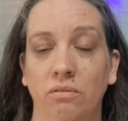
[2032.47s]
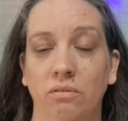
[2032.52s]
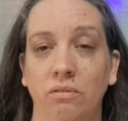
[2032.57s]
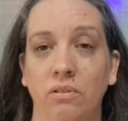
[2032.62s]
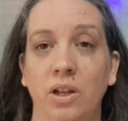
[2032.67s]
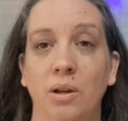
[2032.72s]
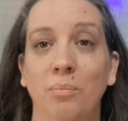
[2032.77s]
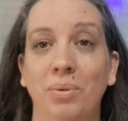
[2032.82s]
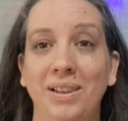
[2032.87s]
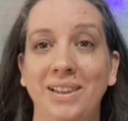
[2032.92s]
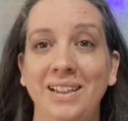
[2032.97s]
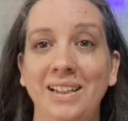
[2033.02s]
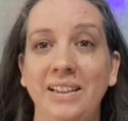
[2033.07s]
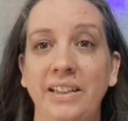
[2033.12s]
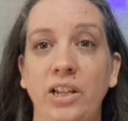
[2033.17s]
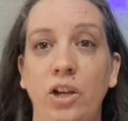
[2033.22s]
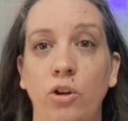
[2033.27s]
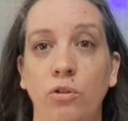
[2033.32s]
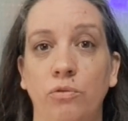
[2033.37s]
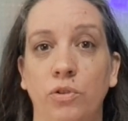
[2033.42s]

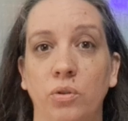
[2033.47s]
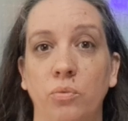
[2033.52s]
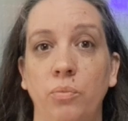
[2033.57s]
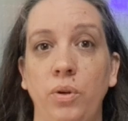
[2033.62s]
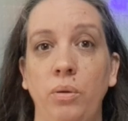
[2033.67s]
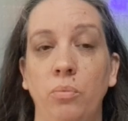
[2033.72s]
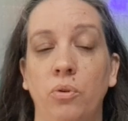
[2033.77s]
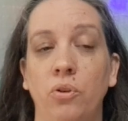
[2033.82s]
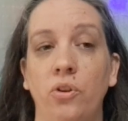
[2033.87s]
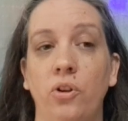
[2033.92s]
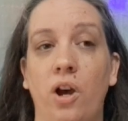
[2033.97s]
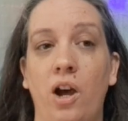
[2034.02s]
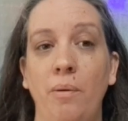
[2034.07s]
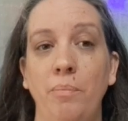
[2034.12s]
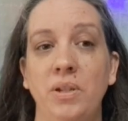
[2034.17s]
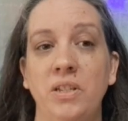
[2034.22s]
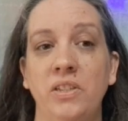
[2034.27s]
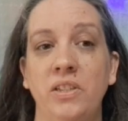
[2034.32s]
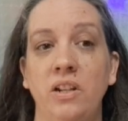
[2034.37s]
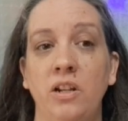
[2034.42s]
Completely over. We will not be
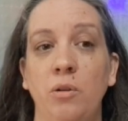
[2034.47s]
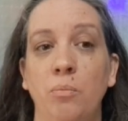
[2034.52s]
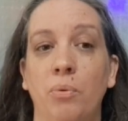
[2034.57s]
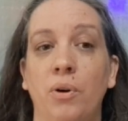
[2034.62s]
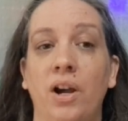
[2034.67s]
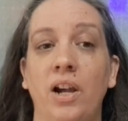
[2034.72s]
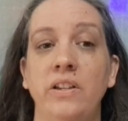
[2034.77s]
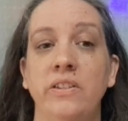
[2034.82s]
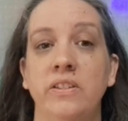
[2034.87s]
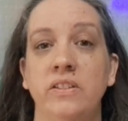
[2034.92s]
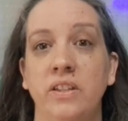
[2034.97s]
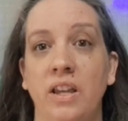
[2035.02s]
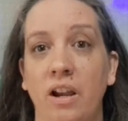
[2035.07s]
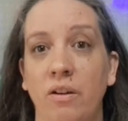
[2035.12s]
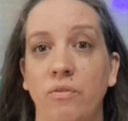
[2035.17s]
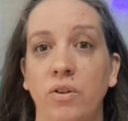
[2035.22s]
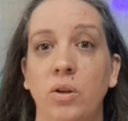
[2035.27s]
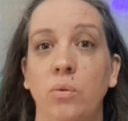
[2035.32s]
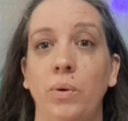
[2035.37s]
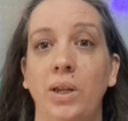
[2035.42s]
sending prizes
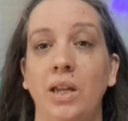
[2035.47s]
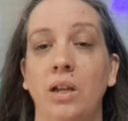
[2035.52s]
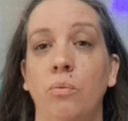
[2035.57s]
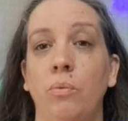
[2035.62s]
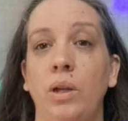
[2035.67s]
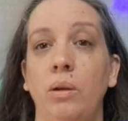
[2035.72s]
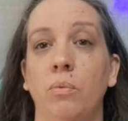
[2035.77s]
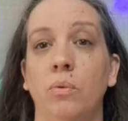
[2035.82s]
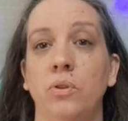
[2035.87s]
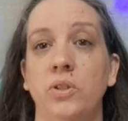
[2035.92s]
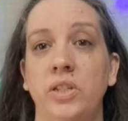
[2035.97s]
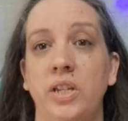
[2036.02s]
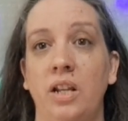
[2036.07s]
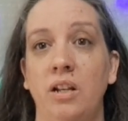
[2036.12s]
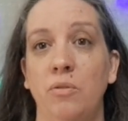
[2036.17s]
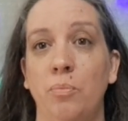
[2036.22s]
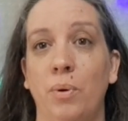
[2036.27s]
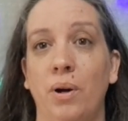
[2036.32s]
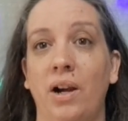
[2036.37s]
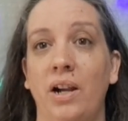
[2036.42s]
every week. We will
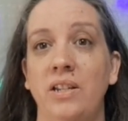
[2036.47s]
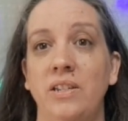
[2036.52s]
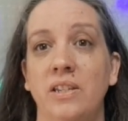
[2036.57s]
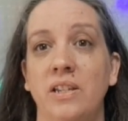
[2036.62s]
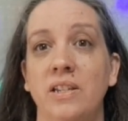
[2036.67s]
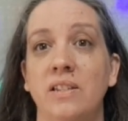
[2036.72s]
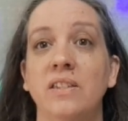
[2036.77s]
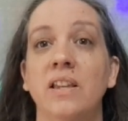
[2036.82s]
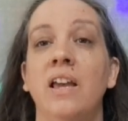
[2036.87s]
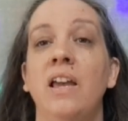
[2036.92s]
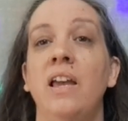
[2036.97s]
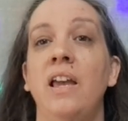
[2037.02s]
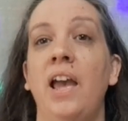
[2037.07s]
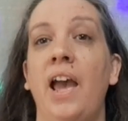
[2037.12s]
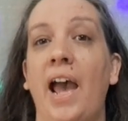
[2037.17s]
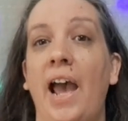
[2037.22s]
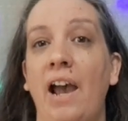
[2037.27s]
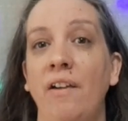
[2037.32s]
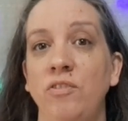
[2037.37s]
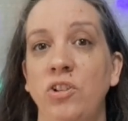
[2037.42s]
send prizes
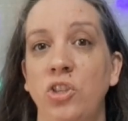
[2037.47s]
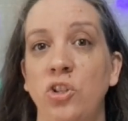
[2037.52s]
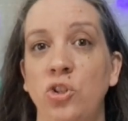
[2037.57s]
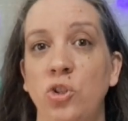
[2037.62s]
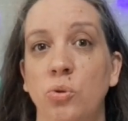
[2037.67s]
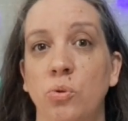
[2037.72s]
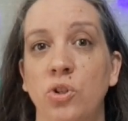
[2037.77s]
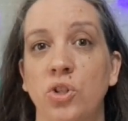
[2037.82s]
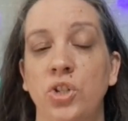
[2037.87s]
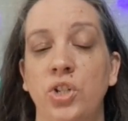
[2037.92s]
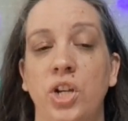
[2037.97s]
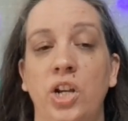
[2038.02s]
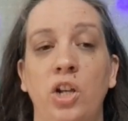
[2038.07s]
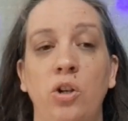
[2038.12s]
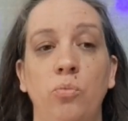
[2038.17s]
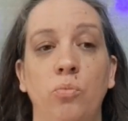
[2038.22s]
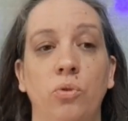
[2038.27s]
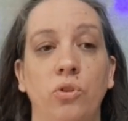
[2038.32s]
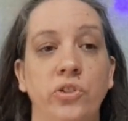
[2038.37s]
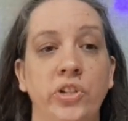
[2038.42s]
after the tour is
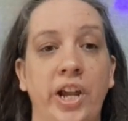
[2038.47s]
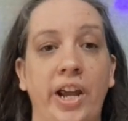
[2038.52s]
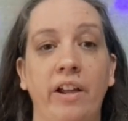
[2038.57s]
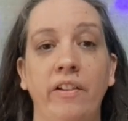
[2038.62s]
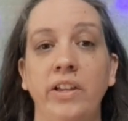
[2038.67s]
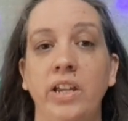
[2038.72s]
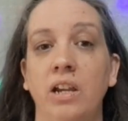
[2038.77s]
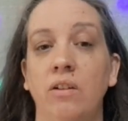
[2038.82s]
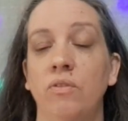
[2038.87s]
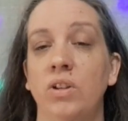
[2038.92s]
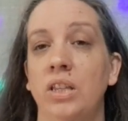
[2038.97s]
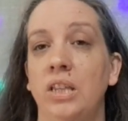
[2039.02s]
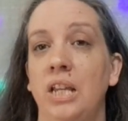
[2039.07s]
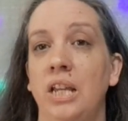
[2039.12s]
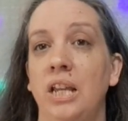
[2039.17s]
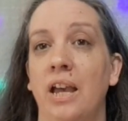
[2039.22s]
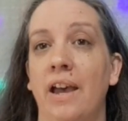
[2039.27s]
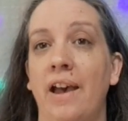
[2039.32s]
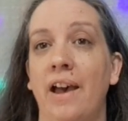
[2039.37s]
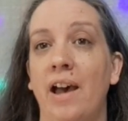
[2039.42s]
done. We'll tally
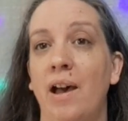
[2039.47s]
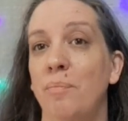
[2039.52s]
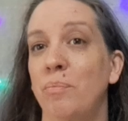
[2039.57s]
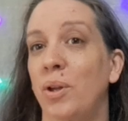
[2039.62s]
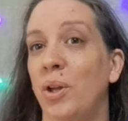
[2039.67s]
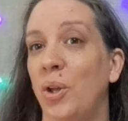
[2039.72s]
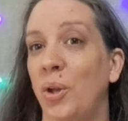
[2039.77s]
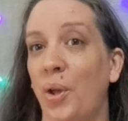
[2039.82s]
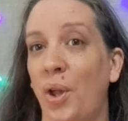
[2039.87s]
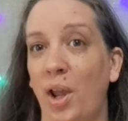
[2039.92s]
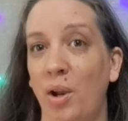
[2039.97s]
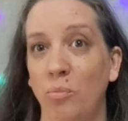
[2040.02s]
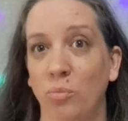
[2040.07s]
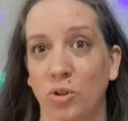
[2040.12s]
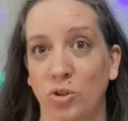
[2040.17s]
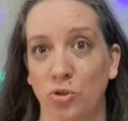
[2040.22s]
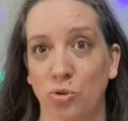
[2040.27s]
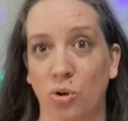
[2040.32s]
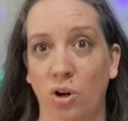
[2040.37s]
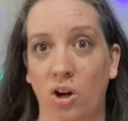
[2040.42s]
everything up and we'll
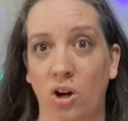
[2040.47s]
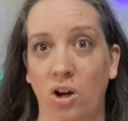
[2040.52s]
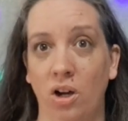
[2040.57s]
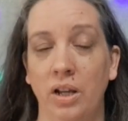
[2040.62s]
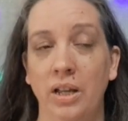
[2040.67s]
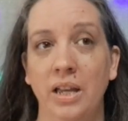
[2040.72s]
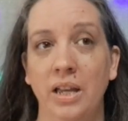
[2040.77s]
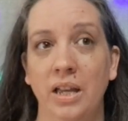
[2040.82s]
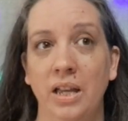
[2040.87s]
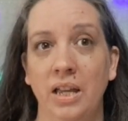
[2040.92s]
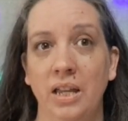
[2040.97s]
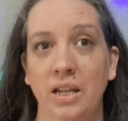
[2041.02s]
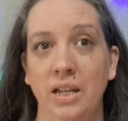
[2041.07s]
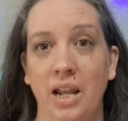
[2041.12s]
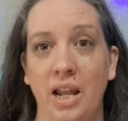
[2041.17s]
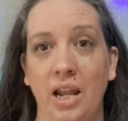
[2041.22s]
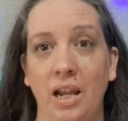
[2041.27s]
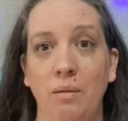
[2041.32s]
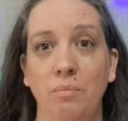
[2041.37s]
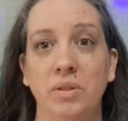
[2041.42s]
draw
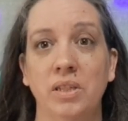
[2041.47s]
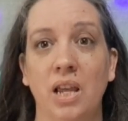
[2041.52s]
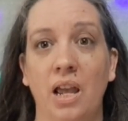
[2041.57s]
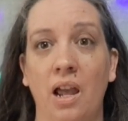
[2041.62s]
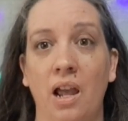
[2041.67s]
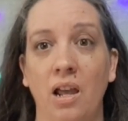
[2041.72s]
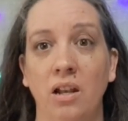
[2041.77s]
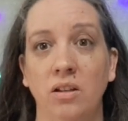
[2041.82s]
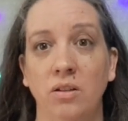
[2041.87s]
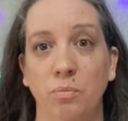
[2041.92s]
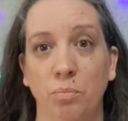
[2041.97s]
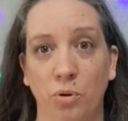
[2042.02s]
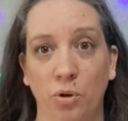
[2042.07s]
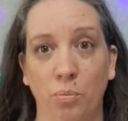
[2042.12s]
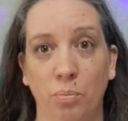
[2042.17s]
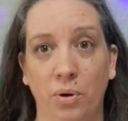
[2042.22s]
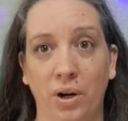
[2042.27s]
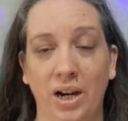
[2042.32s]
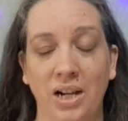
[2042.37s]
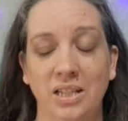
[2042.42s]
names and pull
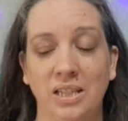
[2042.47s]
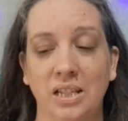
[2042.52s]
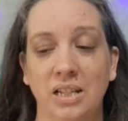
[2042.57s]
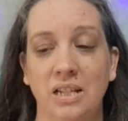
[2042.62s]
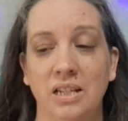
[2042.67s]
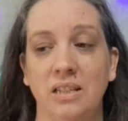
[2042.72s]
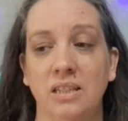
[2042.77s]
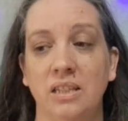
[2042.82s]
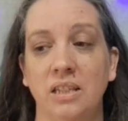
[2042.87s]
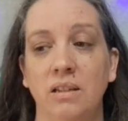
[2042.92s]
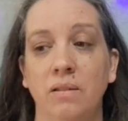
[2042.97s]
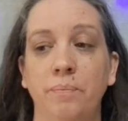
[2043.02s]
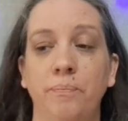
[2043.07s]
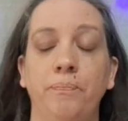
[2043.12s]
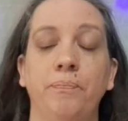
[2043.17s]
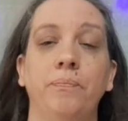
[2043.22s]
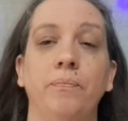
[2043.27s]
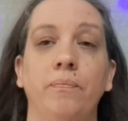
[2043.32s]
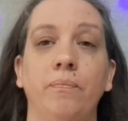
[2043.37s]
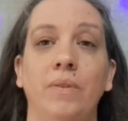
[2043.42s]
prizes,
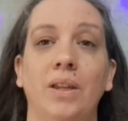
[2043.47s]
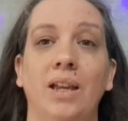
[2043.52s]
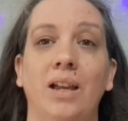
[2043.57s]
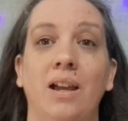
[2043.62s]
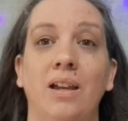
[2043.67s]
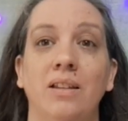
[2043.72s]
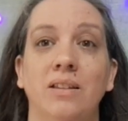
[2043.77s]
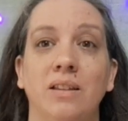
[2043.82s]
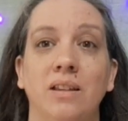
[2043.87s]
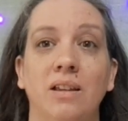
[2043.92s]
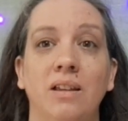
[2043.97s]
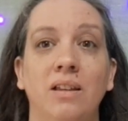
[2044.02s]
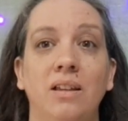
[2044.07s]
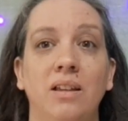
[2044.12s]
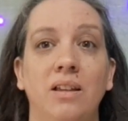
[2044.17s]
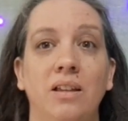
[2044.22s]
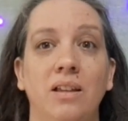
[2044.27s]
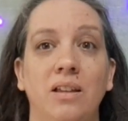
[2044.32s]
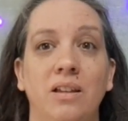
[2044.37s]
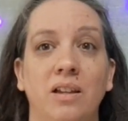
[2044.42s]
and
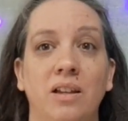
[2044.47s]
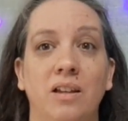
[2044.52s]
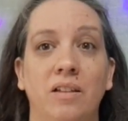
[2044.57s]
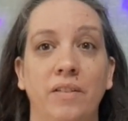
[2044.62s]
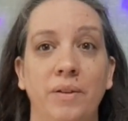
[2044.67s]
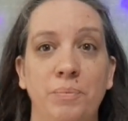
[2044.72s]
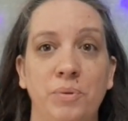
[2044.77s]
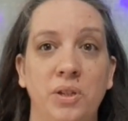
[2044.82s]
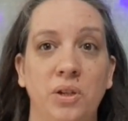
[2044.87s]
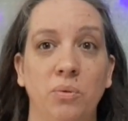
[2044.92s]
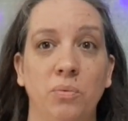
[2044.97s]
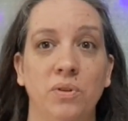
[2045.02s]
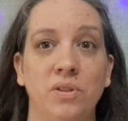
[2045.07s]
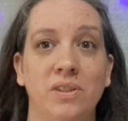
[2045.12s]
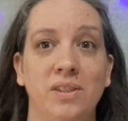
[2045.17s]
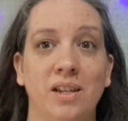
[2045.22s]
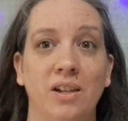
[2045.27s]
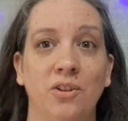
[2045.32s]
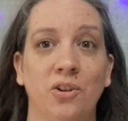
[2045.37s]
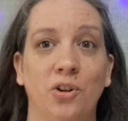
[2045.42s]
Kalypso will
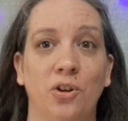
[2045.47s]
send her